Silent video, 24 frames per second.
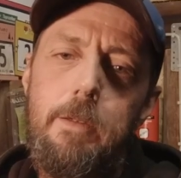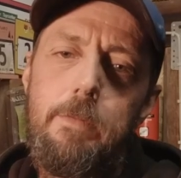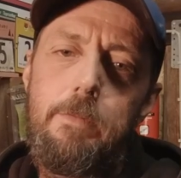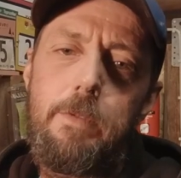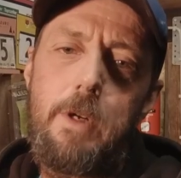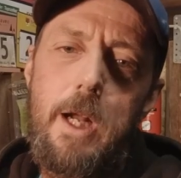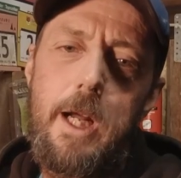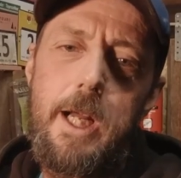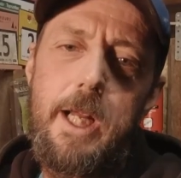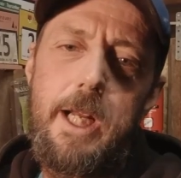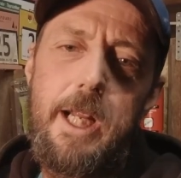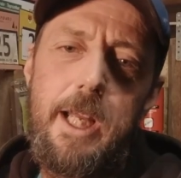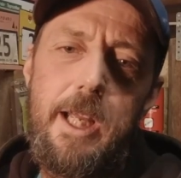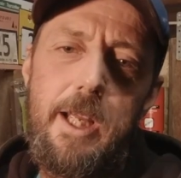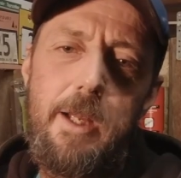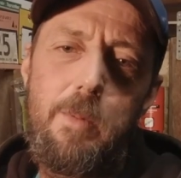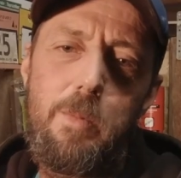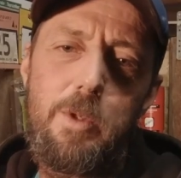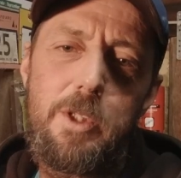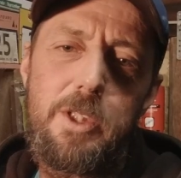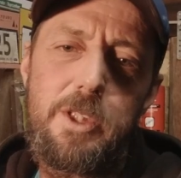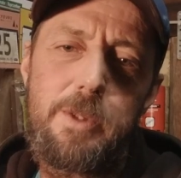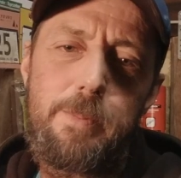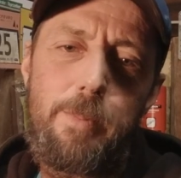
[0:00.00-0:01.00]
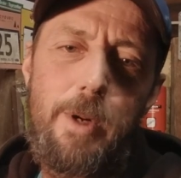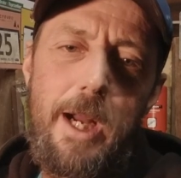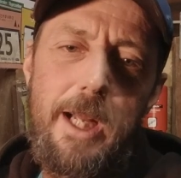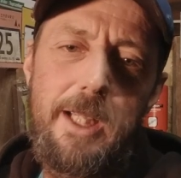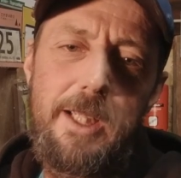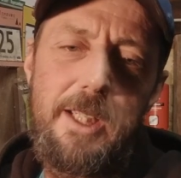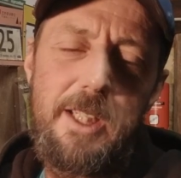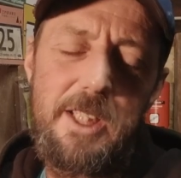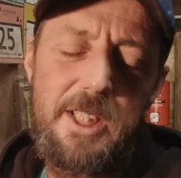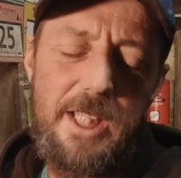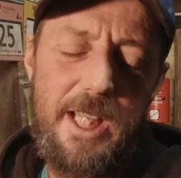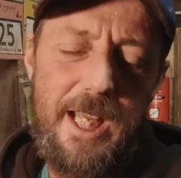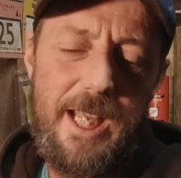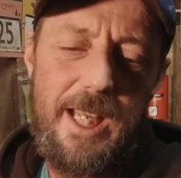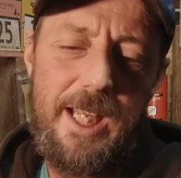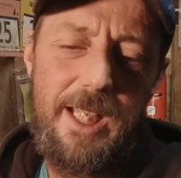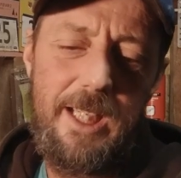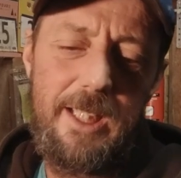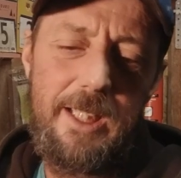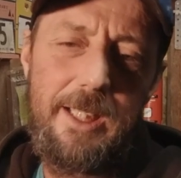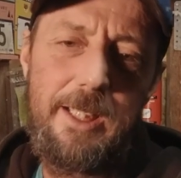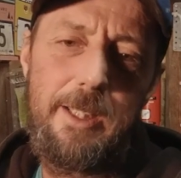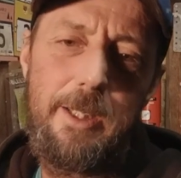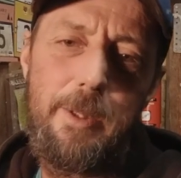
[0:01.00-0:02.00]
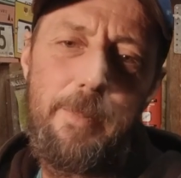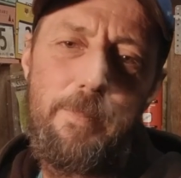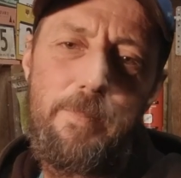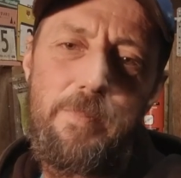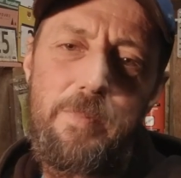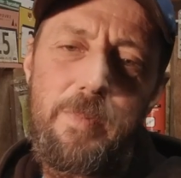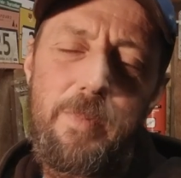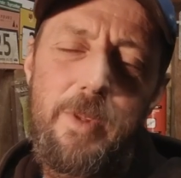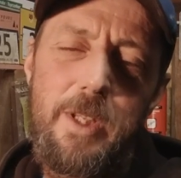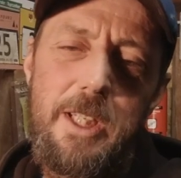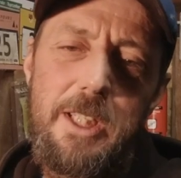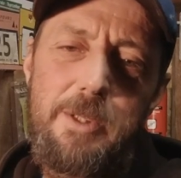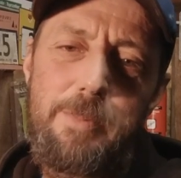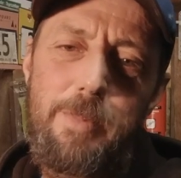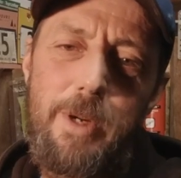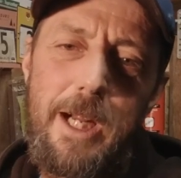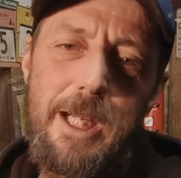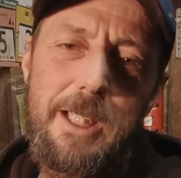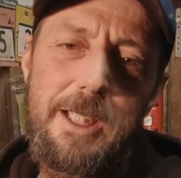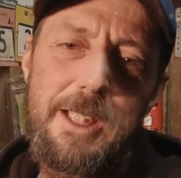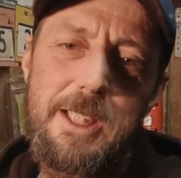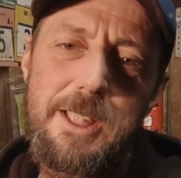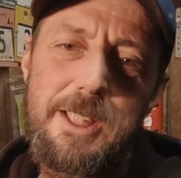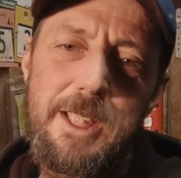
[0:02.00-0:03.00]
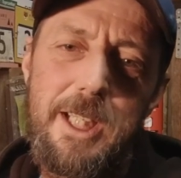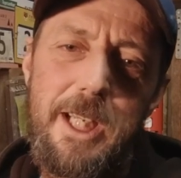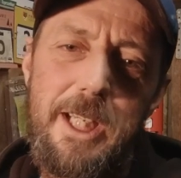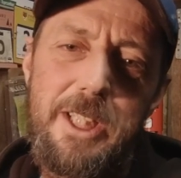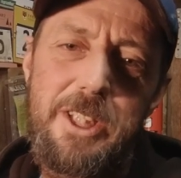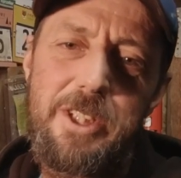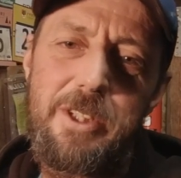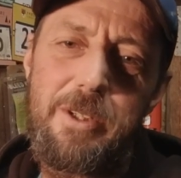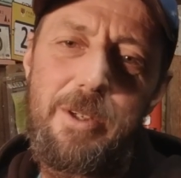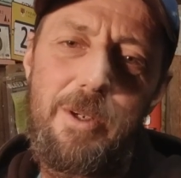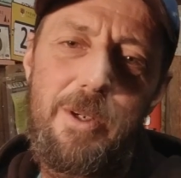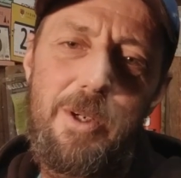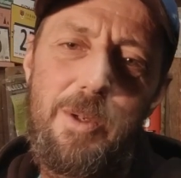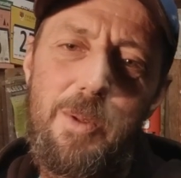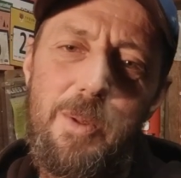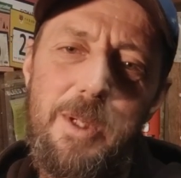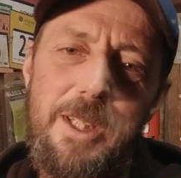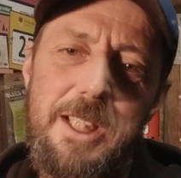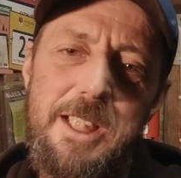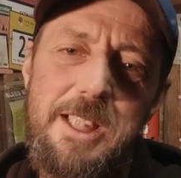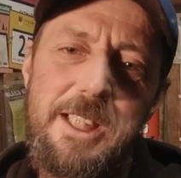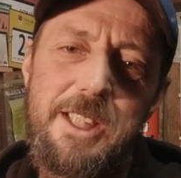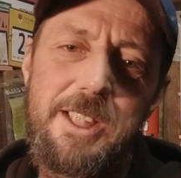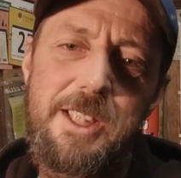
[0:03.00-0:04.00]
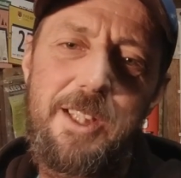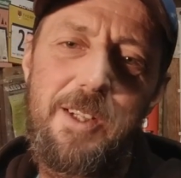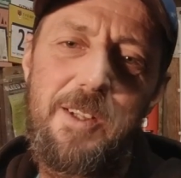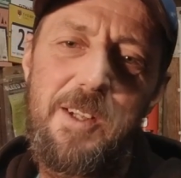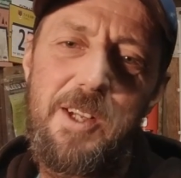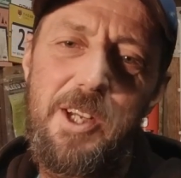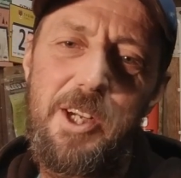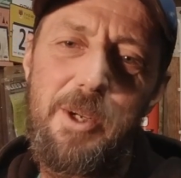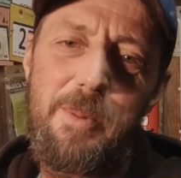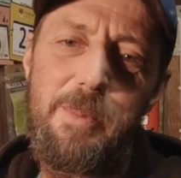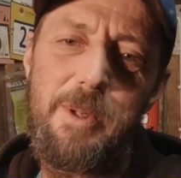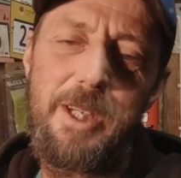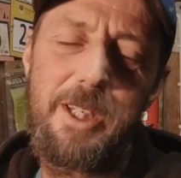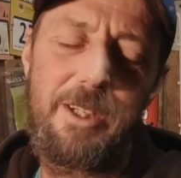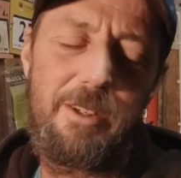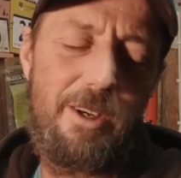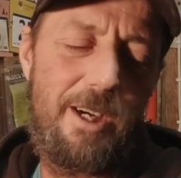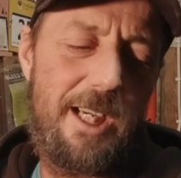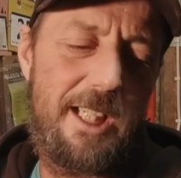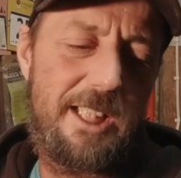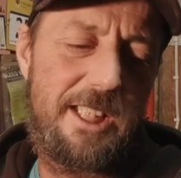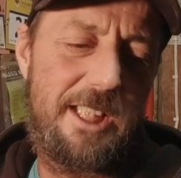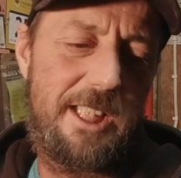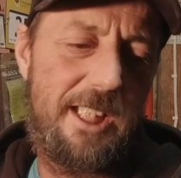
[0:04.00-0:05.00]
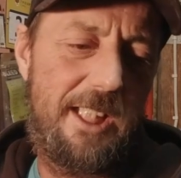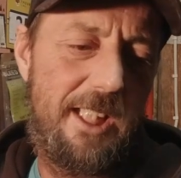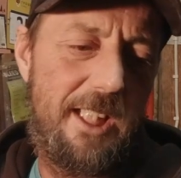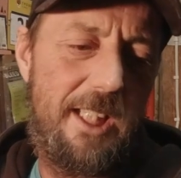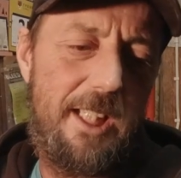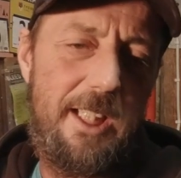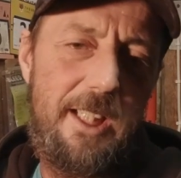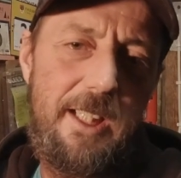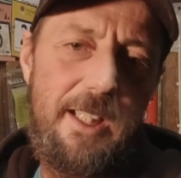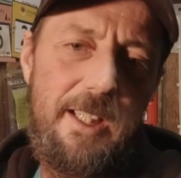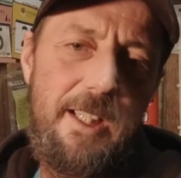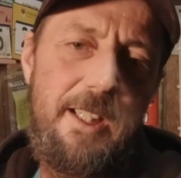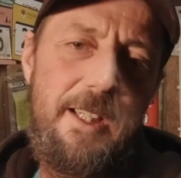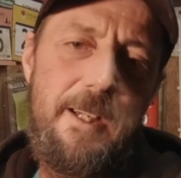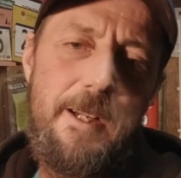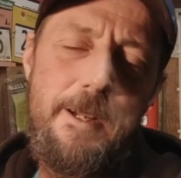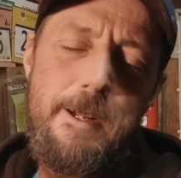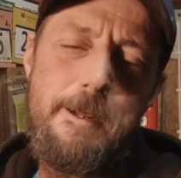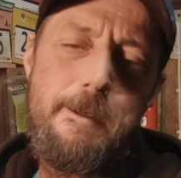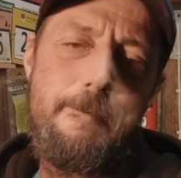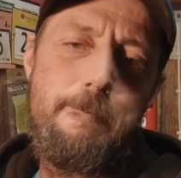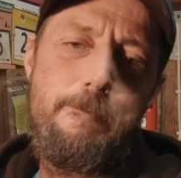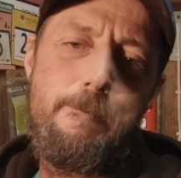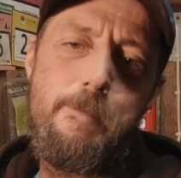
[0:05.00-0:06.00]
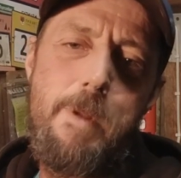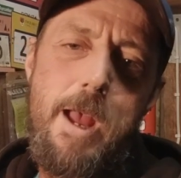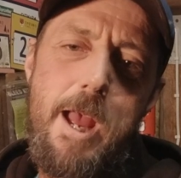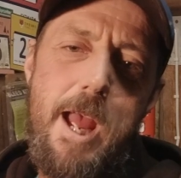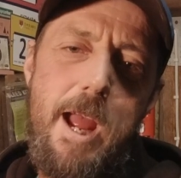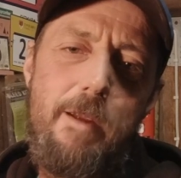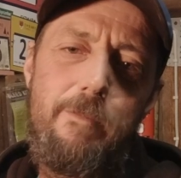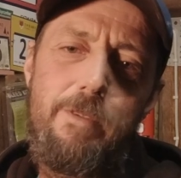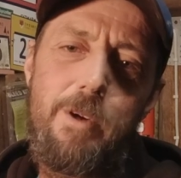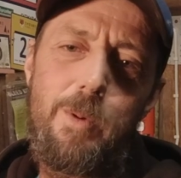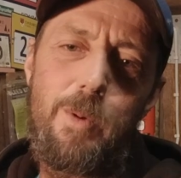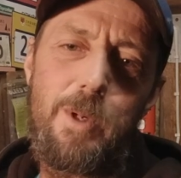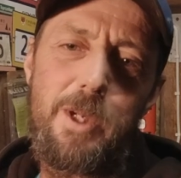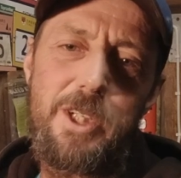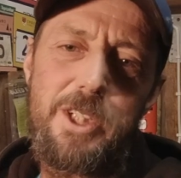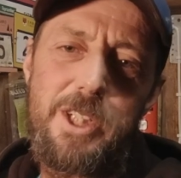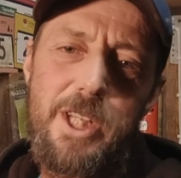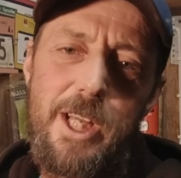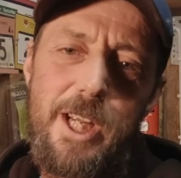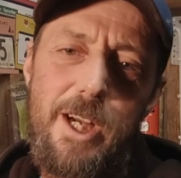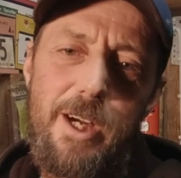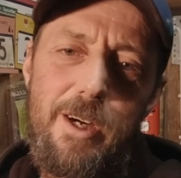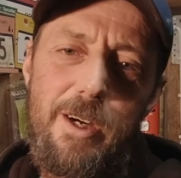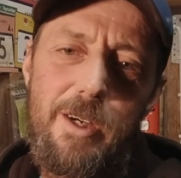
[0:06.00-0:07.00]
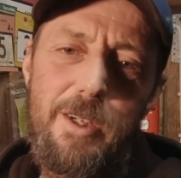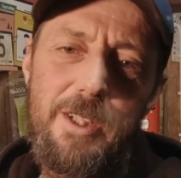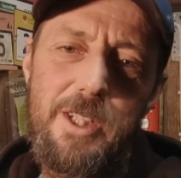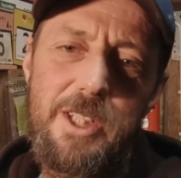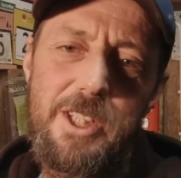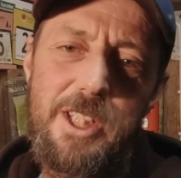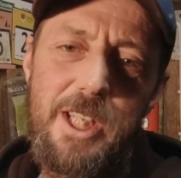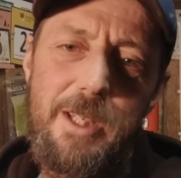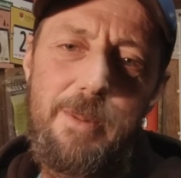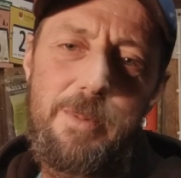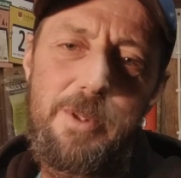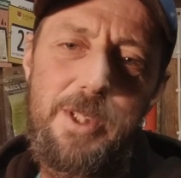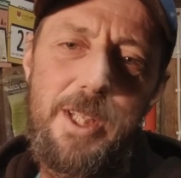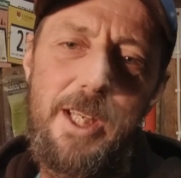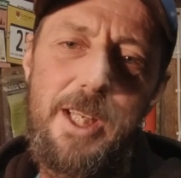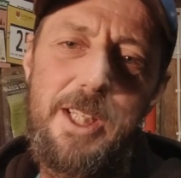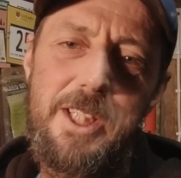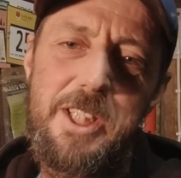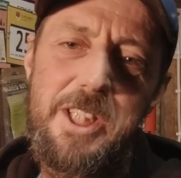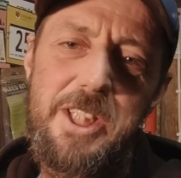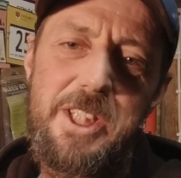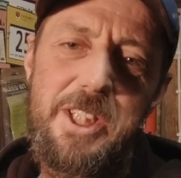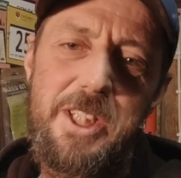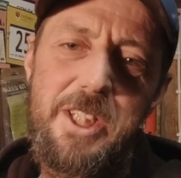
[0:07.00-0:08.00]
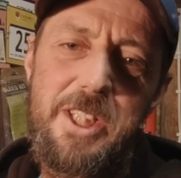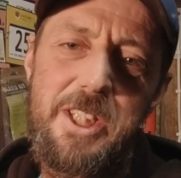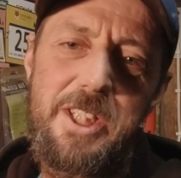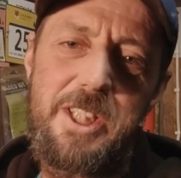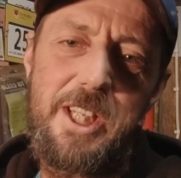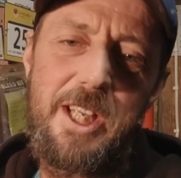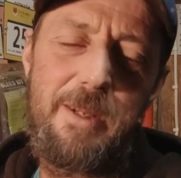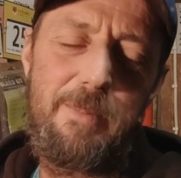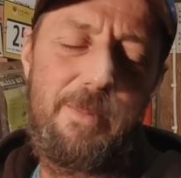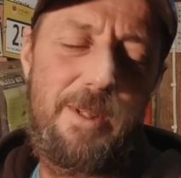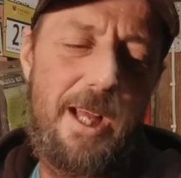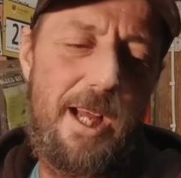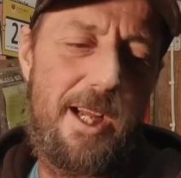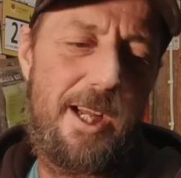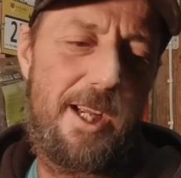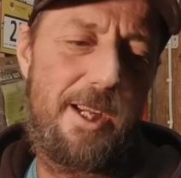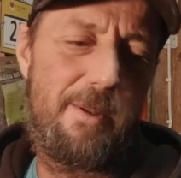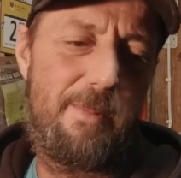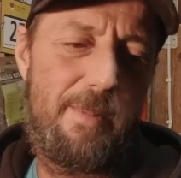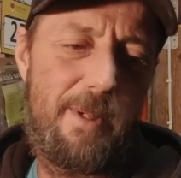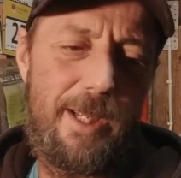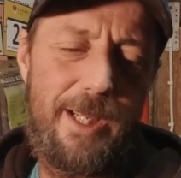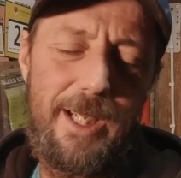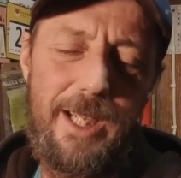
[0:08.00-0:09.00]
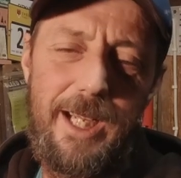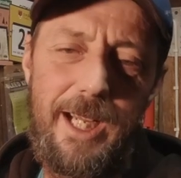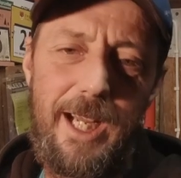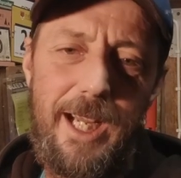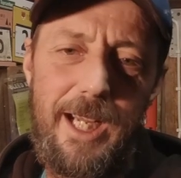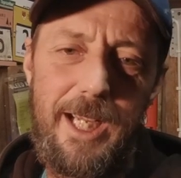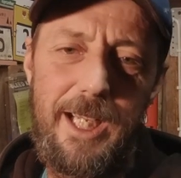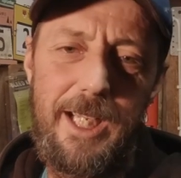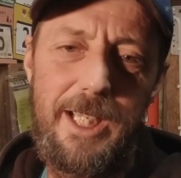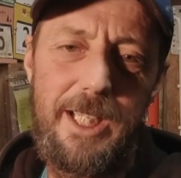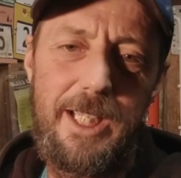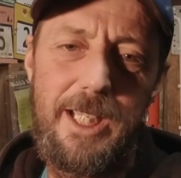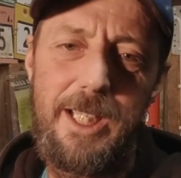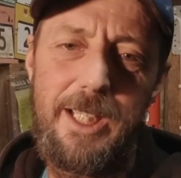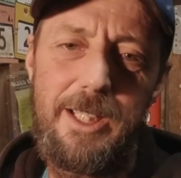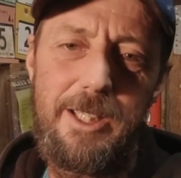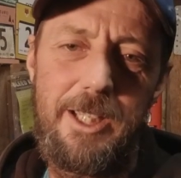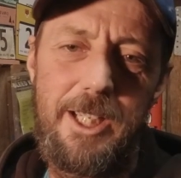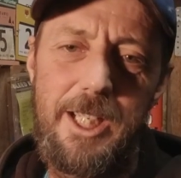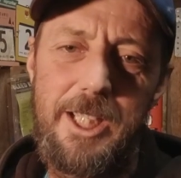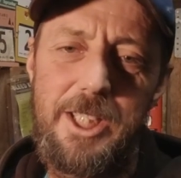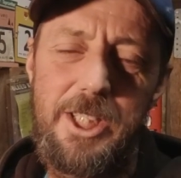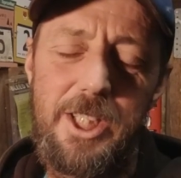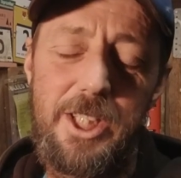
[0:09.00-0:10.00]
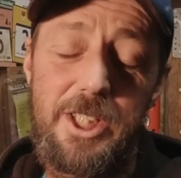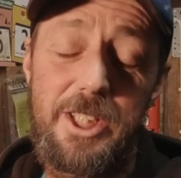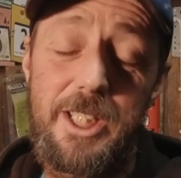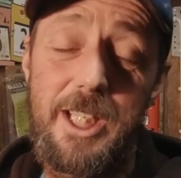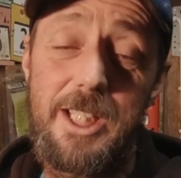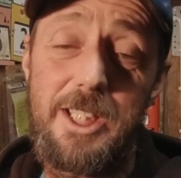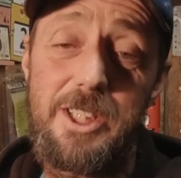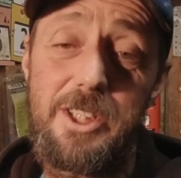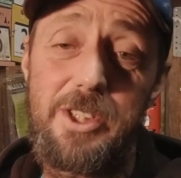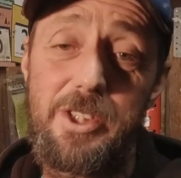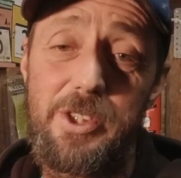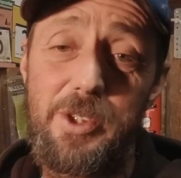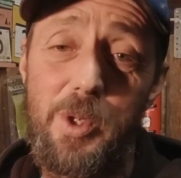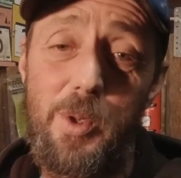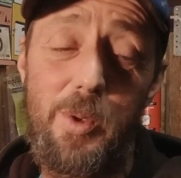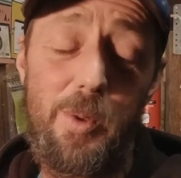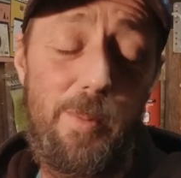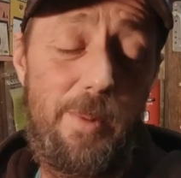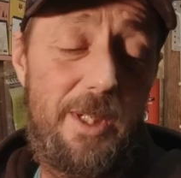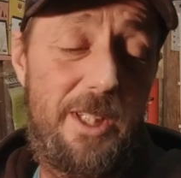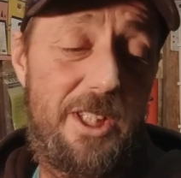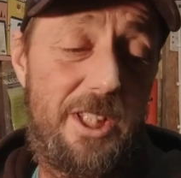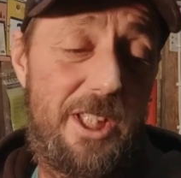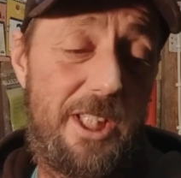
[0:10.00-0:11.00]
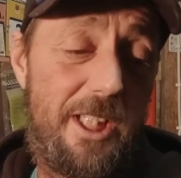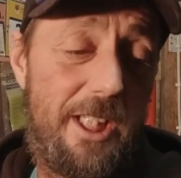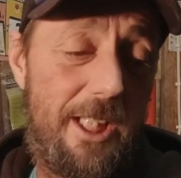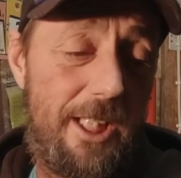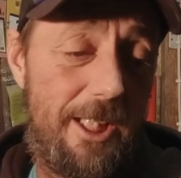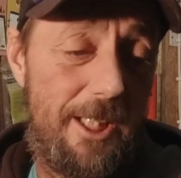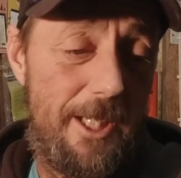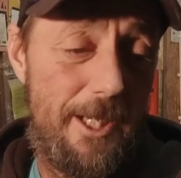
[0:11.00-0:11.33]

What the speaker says: Friday was practice day. These practice days are always just a little bit crazy. Everyone's there on the same stages at the same time and it just gets so busy.